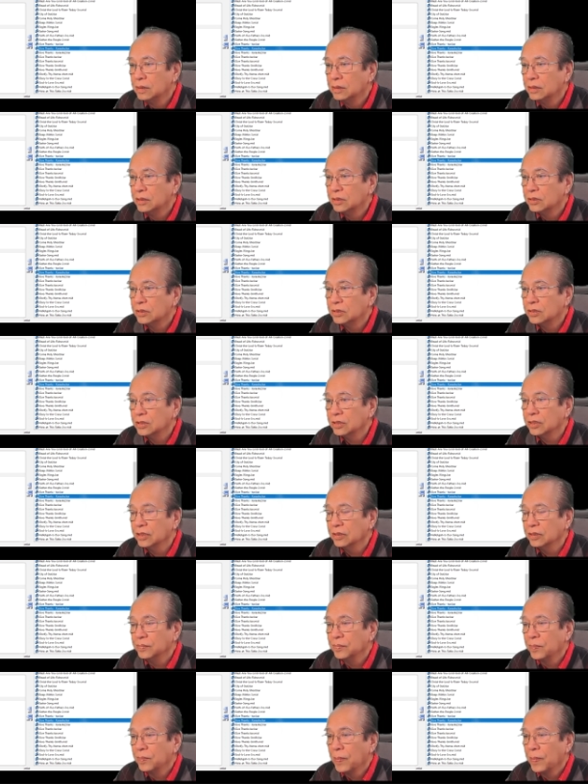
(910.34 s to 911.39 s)
See.
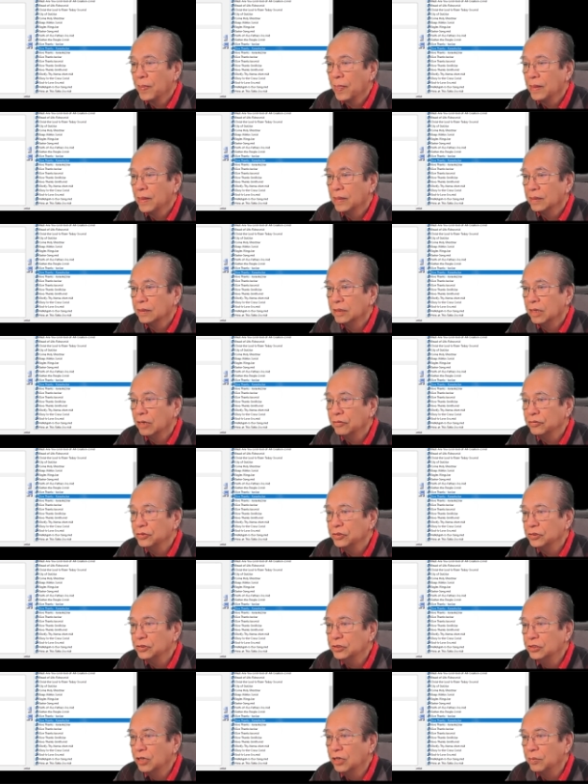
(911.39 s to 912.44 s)
Now if you
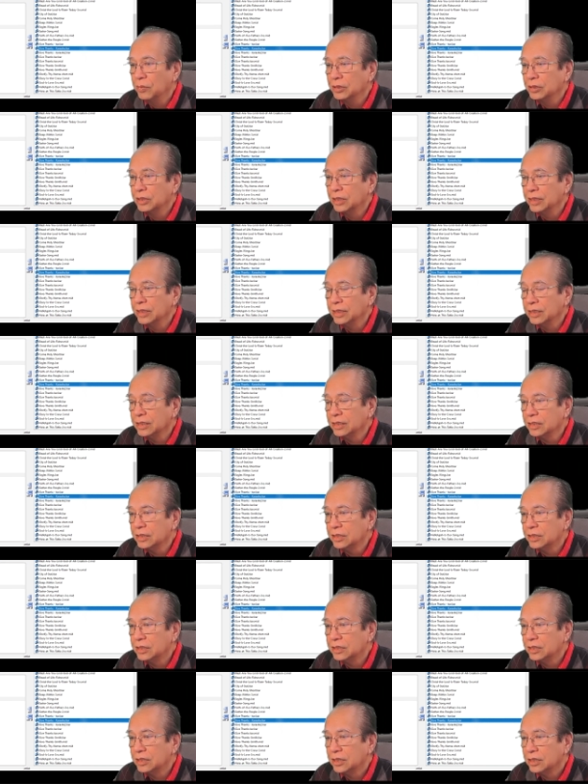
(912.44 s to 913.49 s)
double click
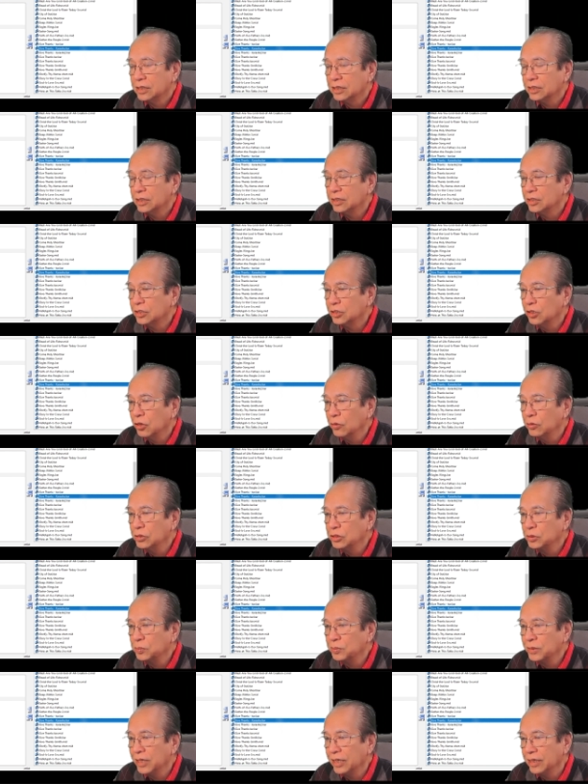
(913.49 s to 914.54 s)
this, it's going to
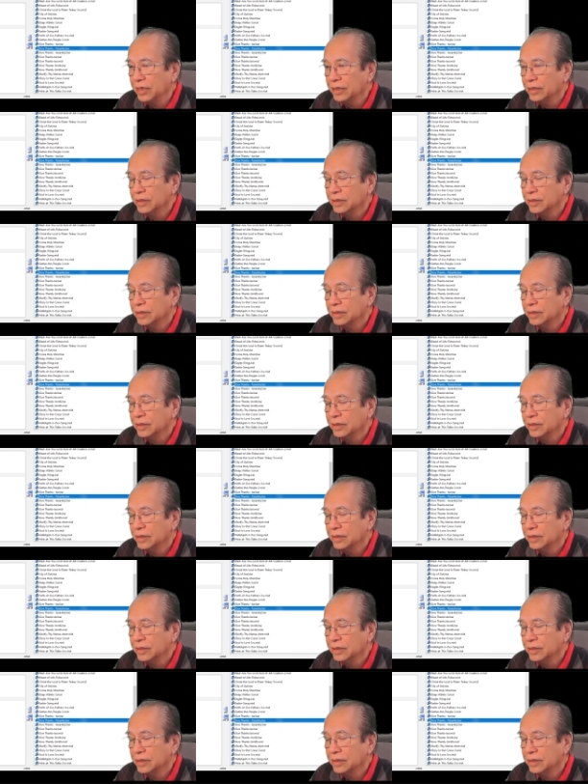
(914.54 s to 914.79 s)
play.